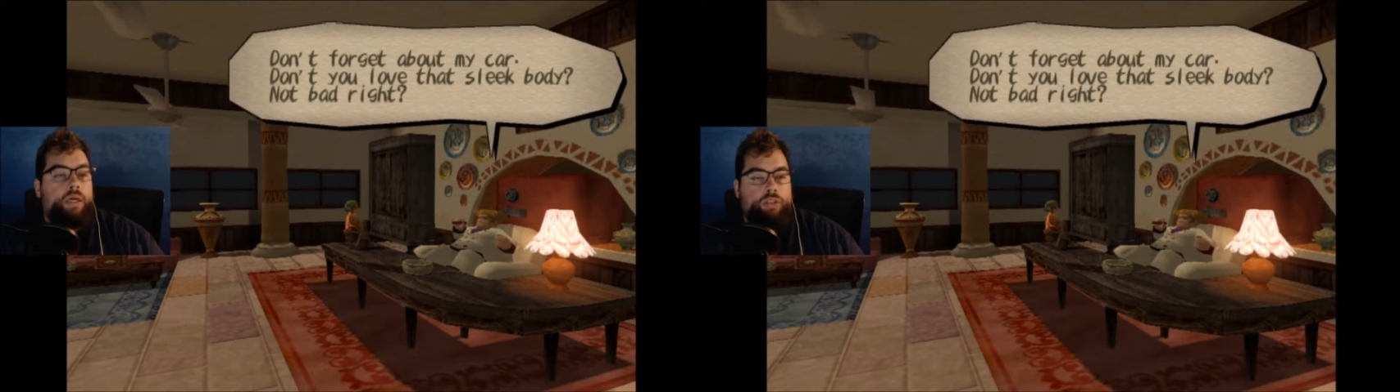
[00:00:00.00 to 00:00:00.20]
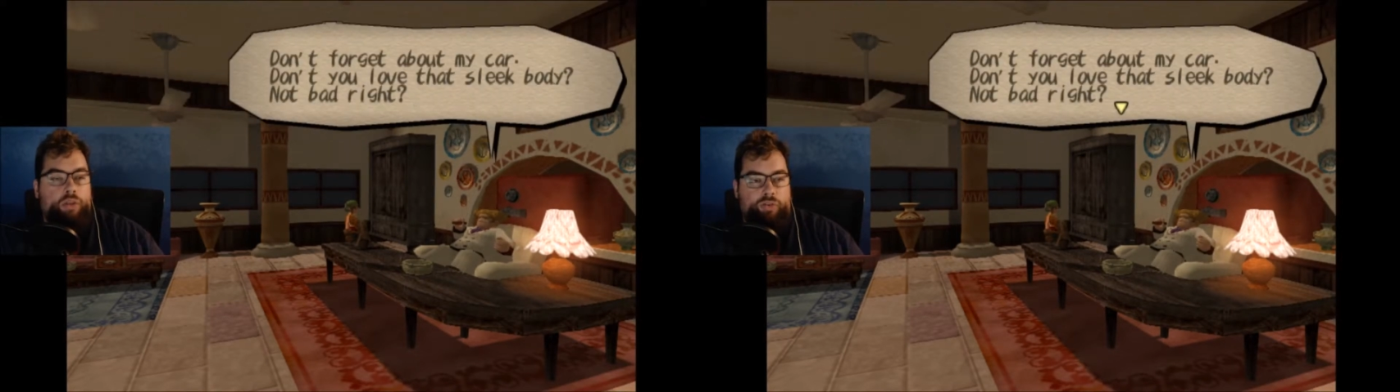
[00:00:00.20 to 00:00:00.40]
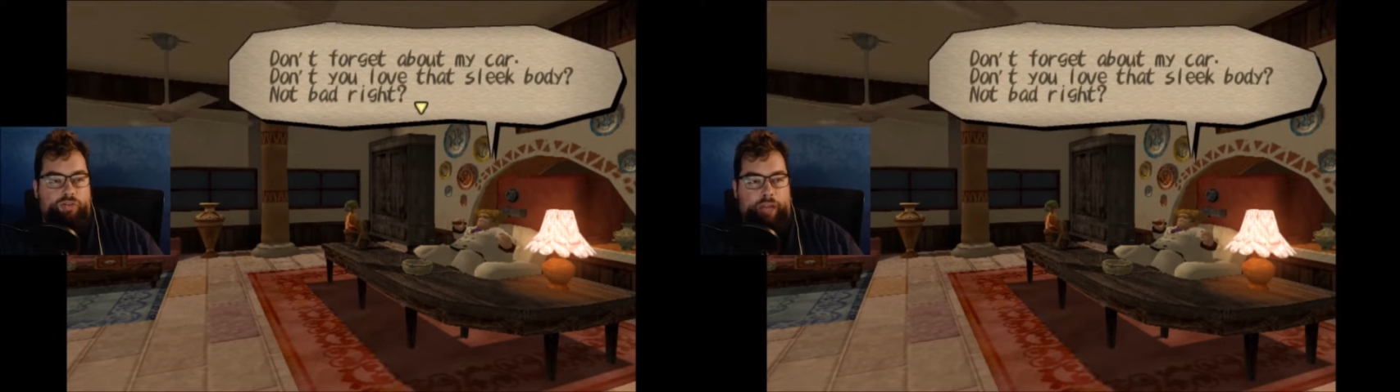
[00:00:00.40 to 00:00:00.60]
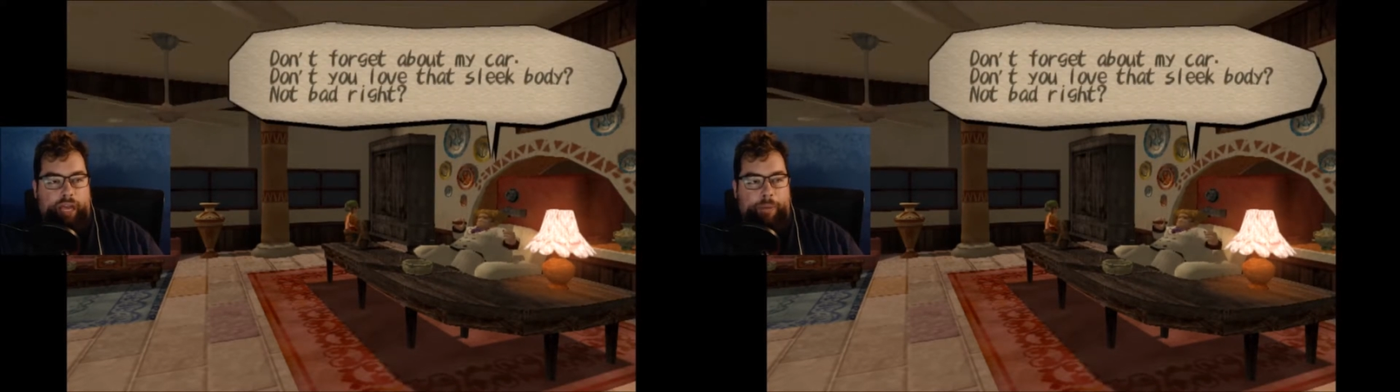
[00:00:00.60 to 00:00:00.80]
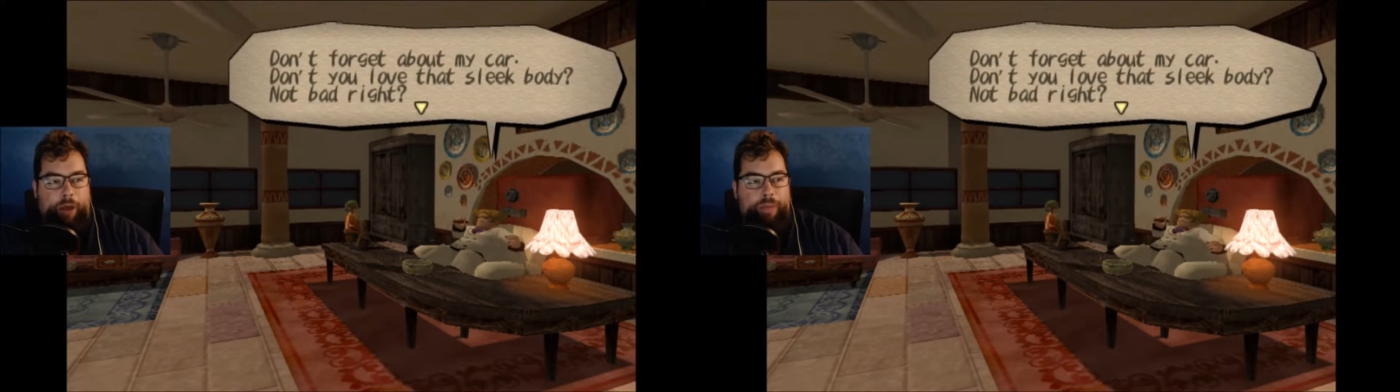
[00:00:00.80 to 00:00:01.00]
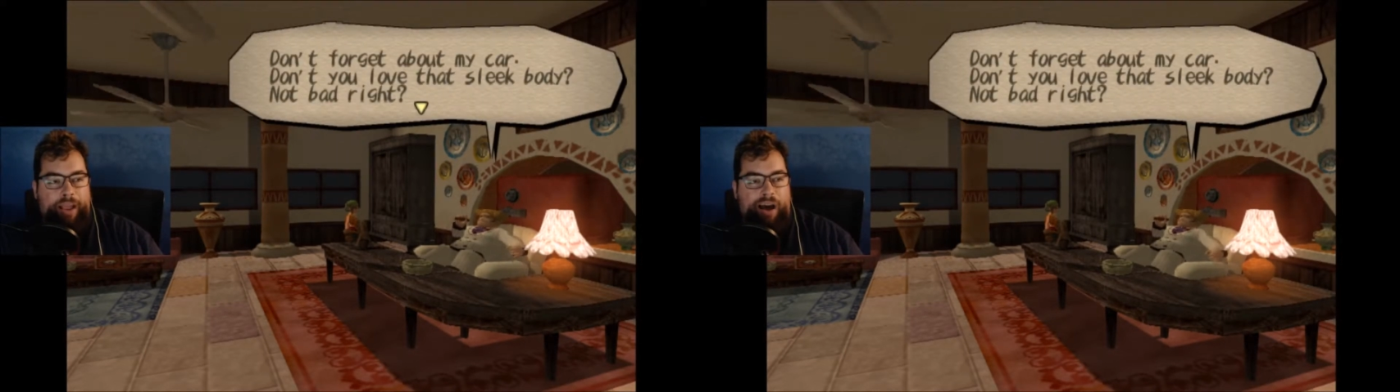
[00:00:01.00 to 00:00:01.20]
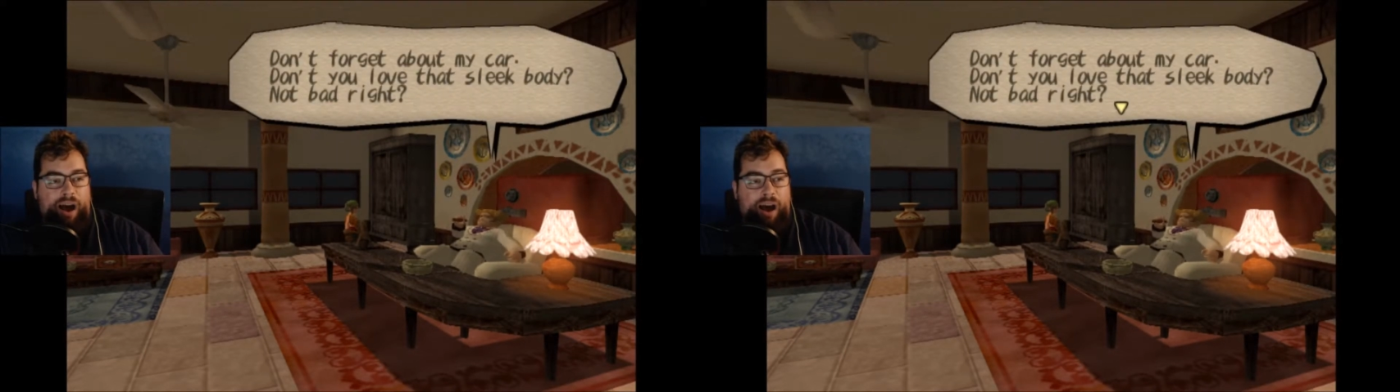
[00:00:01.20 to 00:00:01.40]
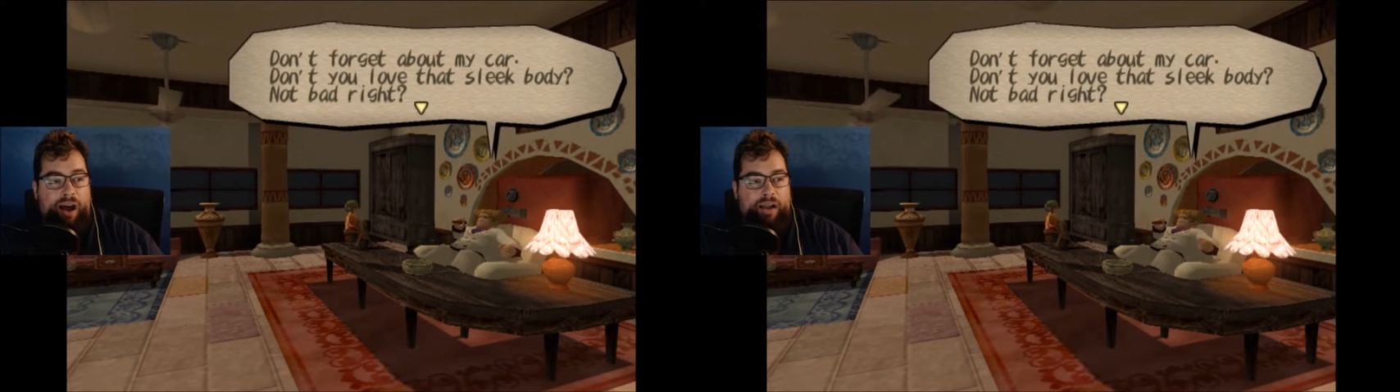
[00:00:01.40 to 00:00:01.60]
Don't forget about my
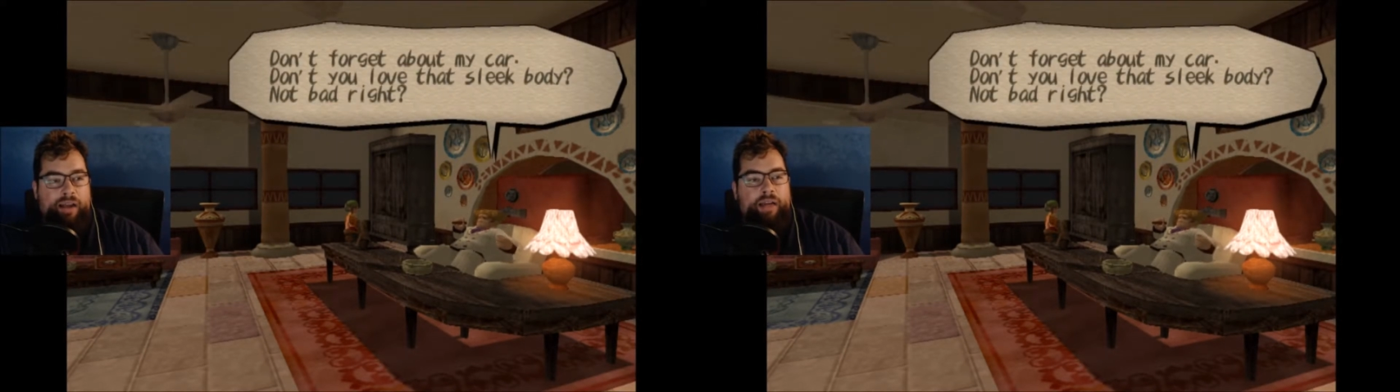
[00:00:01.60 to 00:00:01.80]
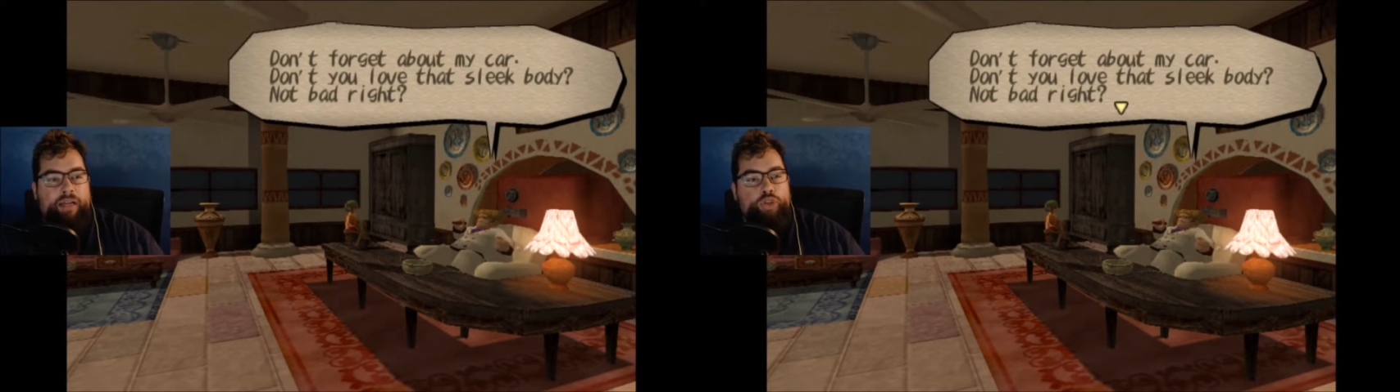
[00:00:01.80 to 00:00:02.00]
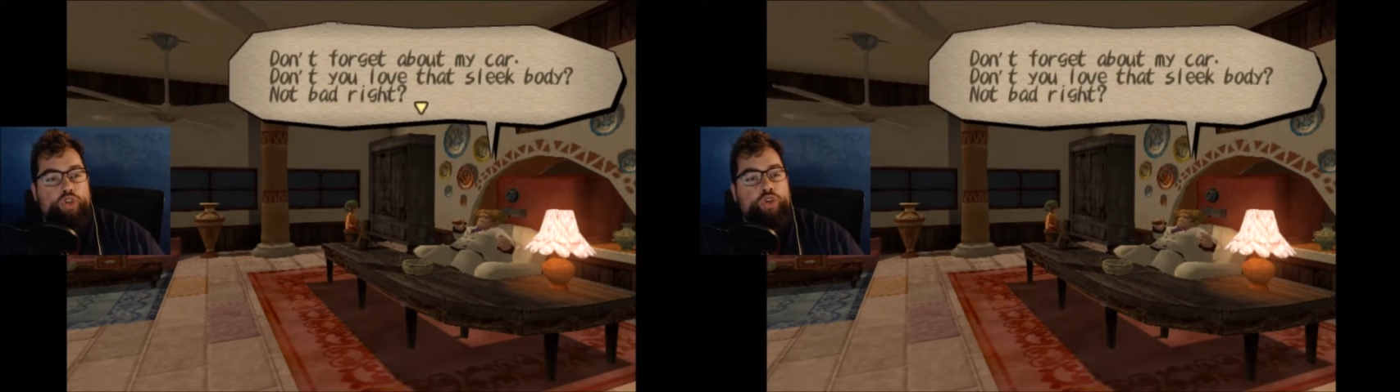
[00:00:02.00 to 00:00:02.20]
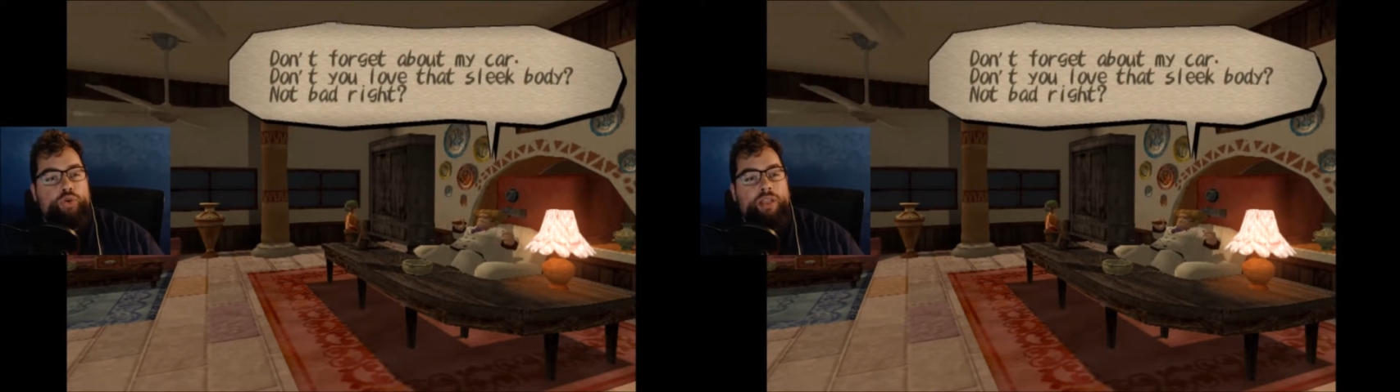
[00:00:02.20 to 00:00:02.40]
car. Do you